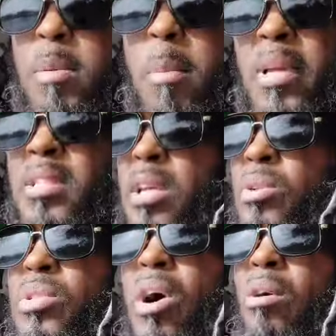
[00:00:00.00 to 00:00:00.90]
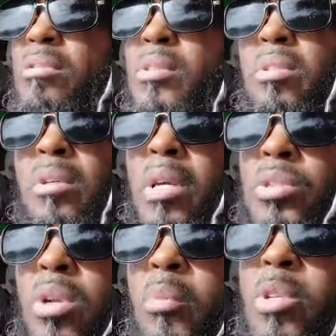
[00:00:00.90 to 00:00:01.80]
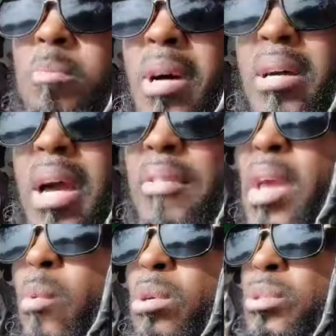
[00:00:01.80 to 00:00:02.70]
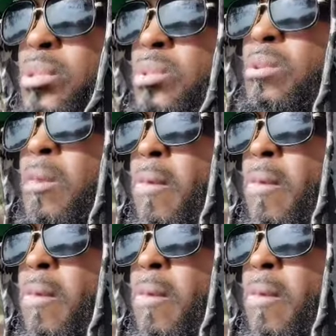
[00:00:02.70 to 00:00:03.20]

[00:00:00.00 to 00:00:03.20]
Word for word: People may take you soft because you don't respond how they want you to.